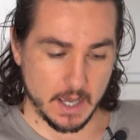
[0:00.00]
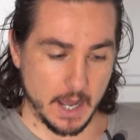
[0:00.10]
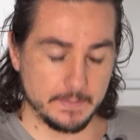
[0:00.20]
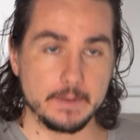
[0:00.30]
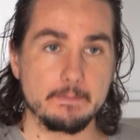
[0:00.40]

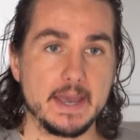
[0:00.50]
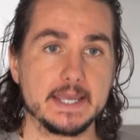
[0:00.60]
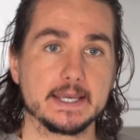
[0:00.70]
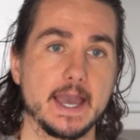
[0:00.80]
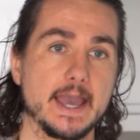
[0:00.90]
I'm gonna
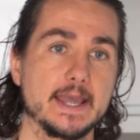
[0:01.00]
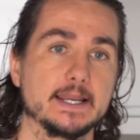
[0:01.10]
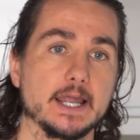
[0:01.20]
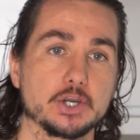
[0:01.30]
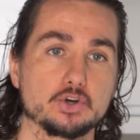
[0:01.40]
make a
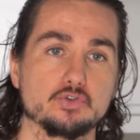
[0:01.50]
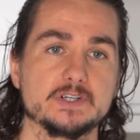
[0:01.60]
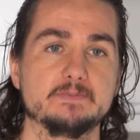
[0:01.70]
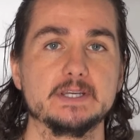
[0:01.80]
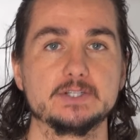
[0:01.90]

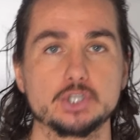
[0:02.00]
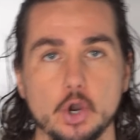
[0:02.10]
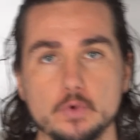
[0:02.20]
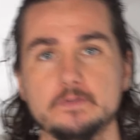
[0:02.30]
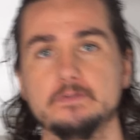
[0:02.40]
crispy
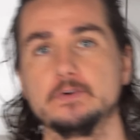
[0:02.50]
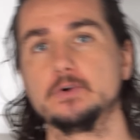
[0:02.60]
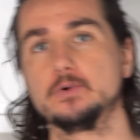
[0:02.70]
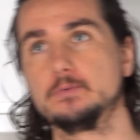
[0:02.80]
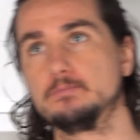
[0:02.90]

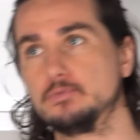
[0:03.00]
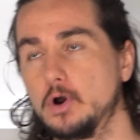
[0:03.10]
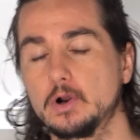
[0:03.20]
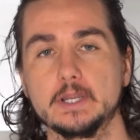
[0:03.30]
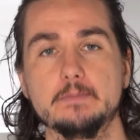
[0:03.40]
tofu,
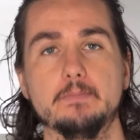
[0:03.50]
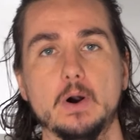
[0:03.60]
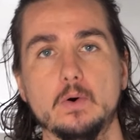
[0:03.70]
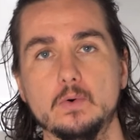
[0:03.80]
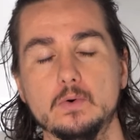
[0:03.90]
broccoli
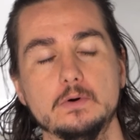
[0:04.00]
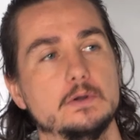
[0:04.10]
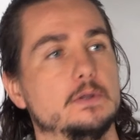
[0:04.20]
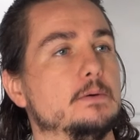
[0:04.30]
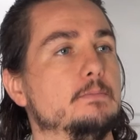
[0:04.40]
bowl,
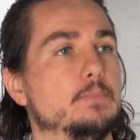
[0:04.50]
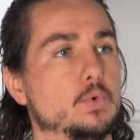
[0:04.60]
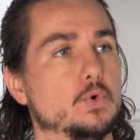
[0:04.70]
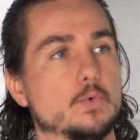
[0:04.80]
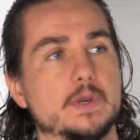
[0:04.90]

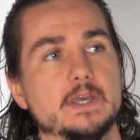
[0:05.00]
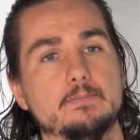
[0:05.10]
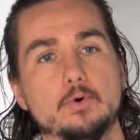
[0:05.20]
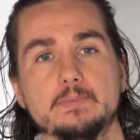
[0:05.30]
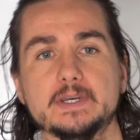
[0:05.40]
bulgur wheat,
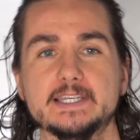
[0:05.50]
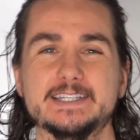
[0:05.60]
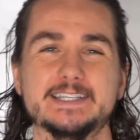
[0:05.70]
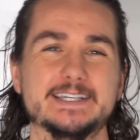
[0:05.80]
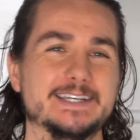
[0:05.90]
pumpkin
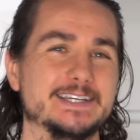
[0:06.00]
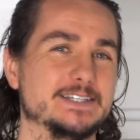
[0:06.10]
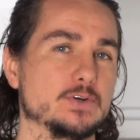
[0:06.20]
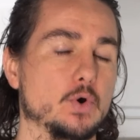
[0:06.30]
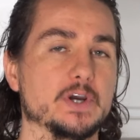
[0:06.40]

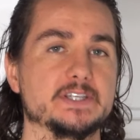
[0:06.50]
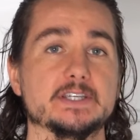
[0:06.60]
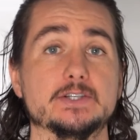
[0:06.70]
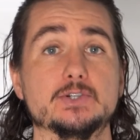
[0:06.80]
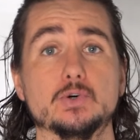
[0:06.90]
seeds,
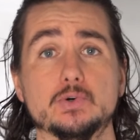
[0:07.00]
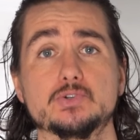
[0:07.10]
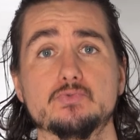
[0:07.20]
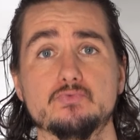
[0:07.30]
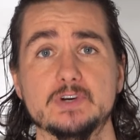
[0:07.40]
hoisin
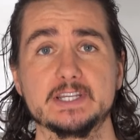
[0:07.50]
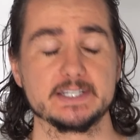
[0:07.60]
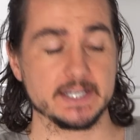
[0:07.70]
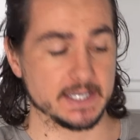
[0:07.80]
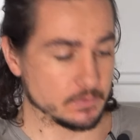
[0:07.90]
sauce, really
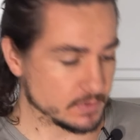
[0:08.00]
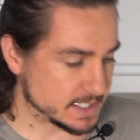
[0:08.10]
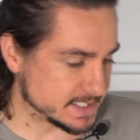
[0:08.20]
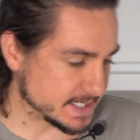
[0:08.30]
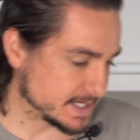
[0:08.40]
sticky,
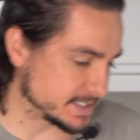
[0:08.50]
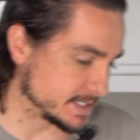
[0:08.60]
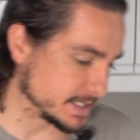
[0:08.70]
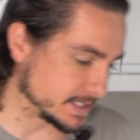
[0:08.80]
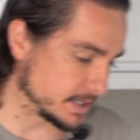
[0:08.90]
really
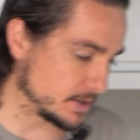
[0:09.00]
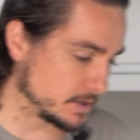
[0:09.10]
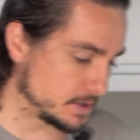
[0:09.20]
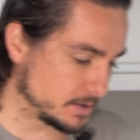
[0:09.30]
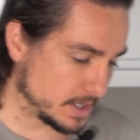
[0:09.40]
tasty.
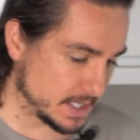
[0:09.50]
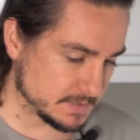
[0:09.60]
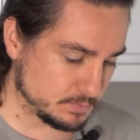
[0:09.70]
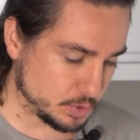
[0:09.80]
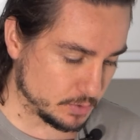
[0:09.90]

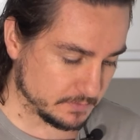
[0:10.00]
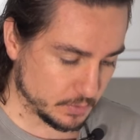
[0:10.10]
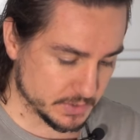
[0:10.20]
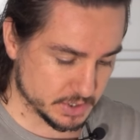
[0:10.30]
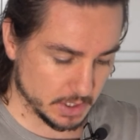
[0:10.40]
It's
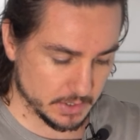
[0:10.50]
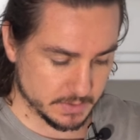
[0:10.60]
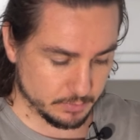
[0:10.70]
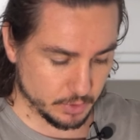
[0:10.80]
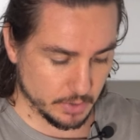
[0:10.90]
beautiful, it's got loads
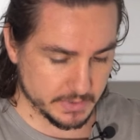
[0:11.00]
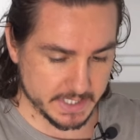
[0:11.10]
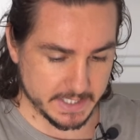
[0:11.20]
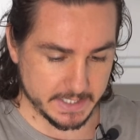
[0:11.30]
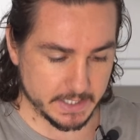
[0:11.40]
of
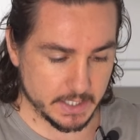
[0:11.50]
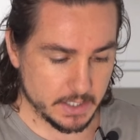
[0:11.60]
protein.